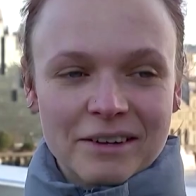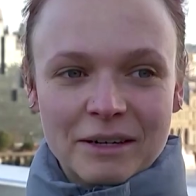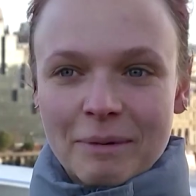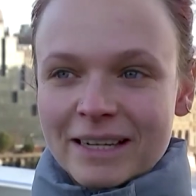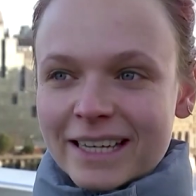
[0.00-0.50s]

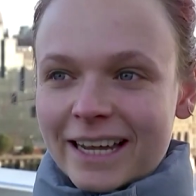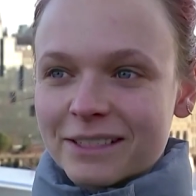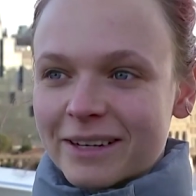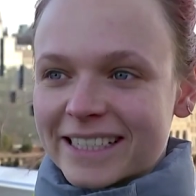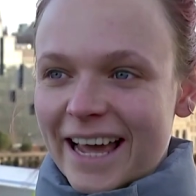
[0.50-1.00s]
quite depressing,
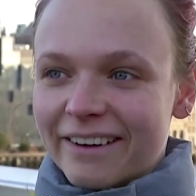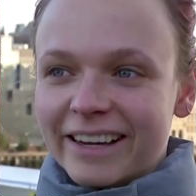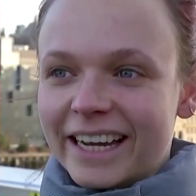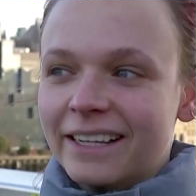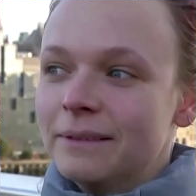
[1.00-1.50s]
it's quite
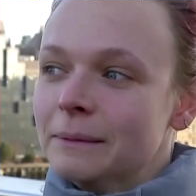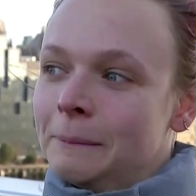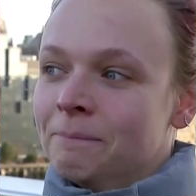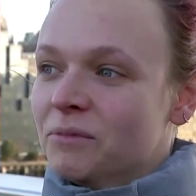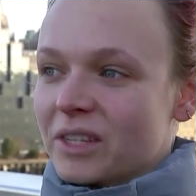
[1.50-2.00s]
scary,
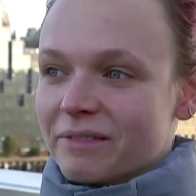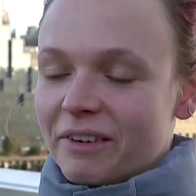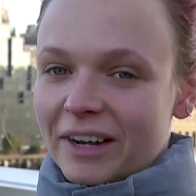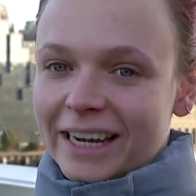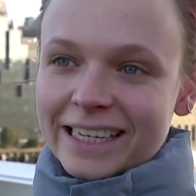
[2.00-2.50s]
it doesn't
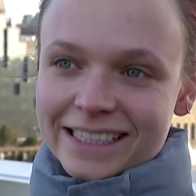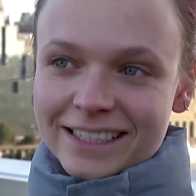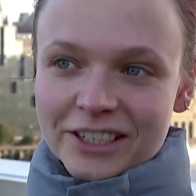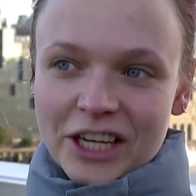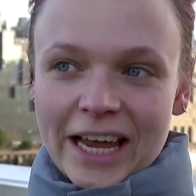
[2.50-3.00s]
really feel like anything's
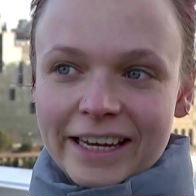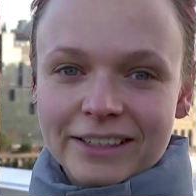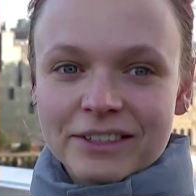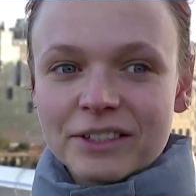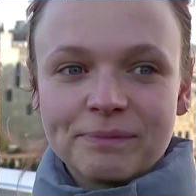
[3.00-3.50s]
going to
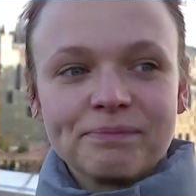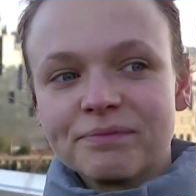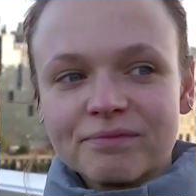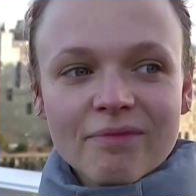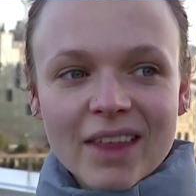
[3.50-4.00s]
change.
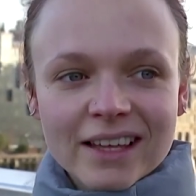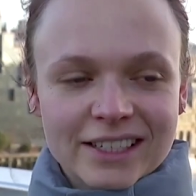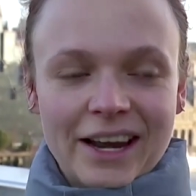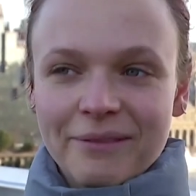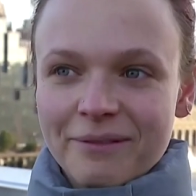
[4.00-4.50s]
I
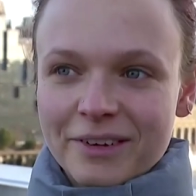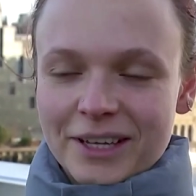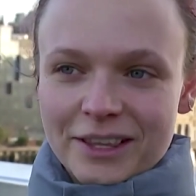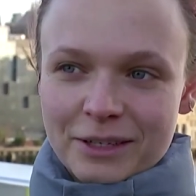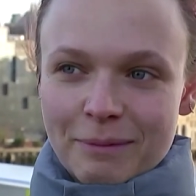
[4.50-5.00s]
don't know, it feels
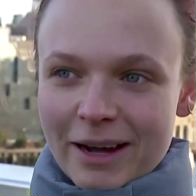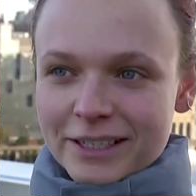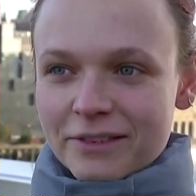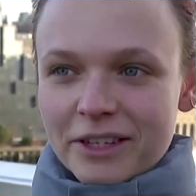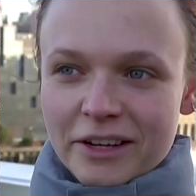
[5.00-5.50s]
like the
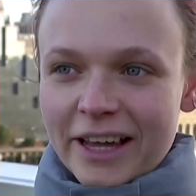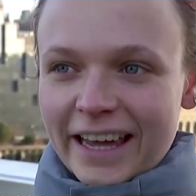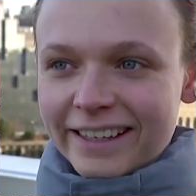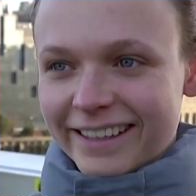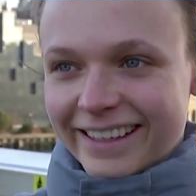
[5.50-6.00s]
demise of the U
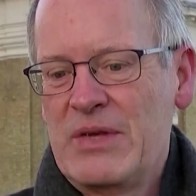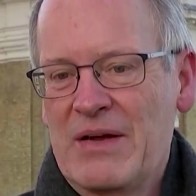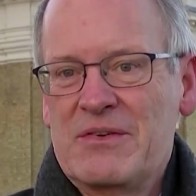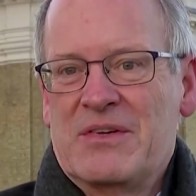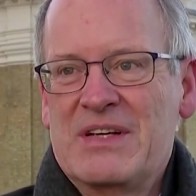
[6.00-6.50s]
K. Yeah,
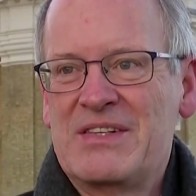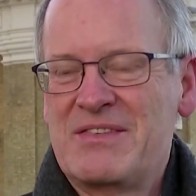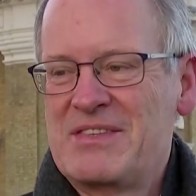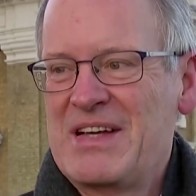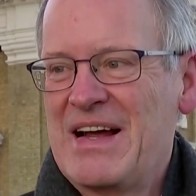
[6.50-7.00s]
it's, it's
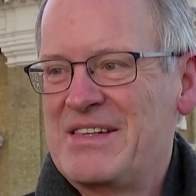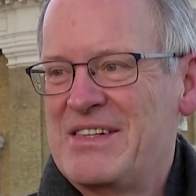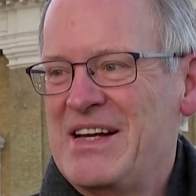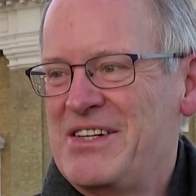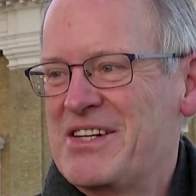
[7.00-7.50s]
sad.
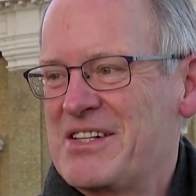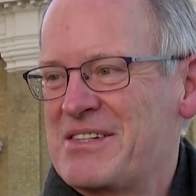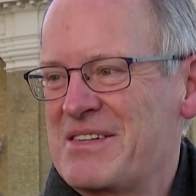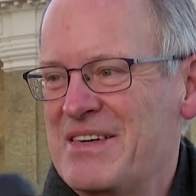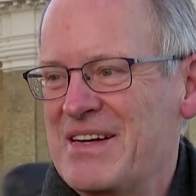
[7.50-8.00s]

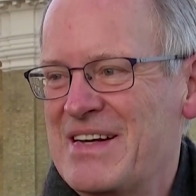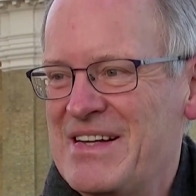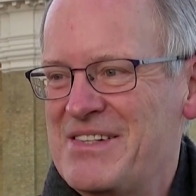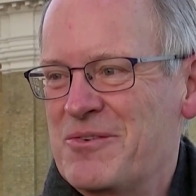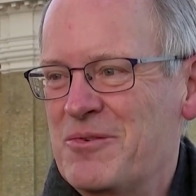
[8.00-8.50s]
Teachers,
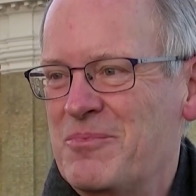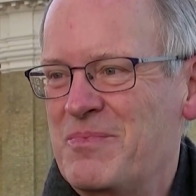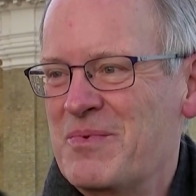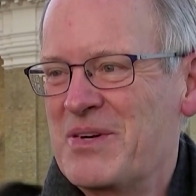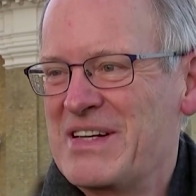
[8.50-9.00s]
kids are all
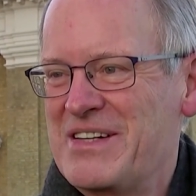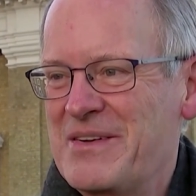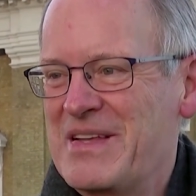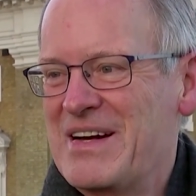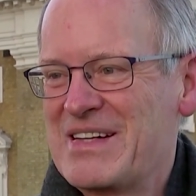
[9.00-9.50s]
wanting to
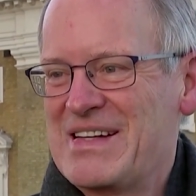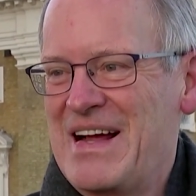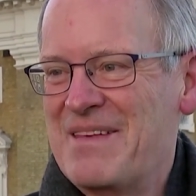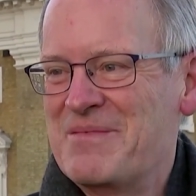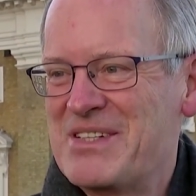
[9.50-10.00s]
do their
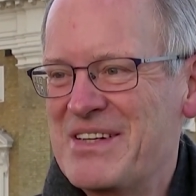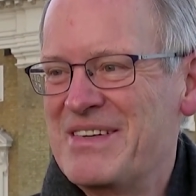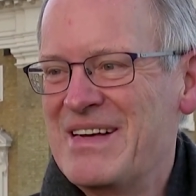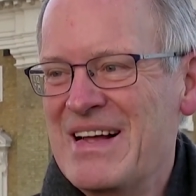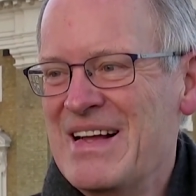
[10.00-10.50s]
exams,
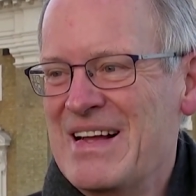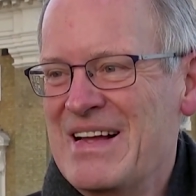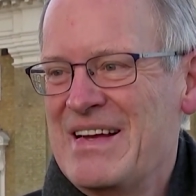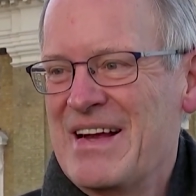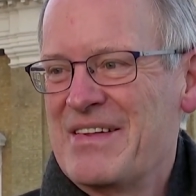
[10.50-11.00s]
and
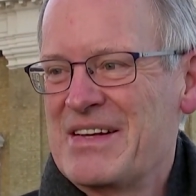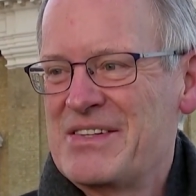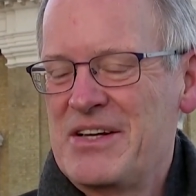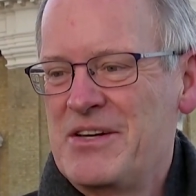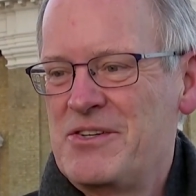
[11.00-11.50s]
yeah, I think
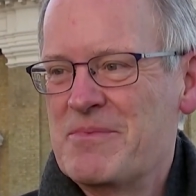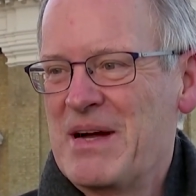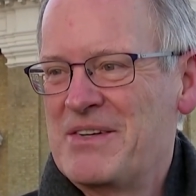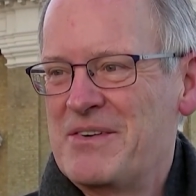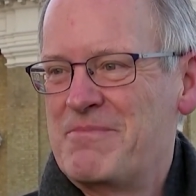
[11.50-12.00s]
it's a huge
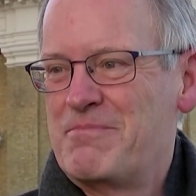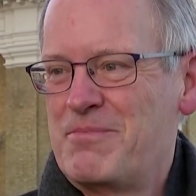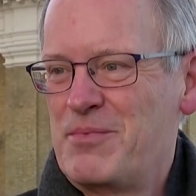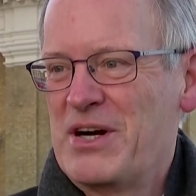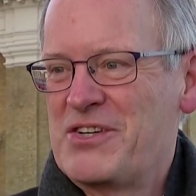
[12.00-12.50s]
amount of
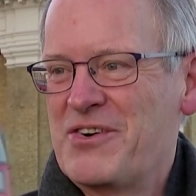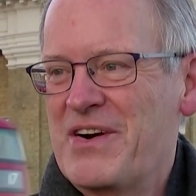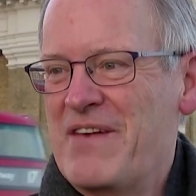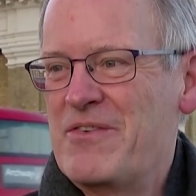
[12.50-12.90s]
pressure on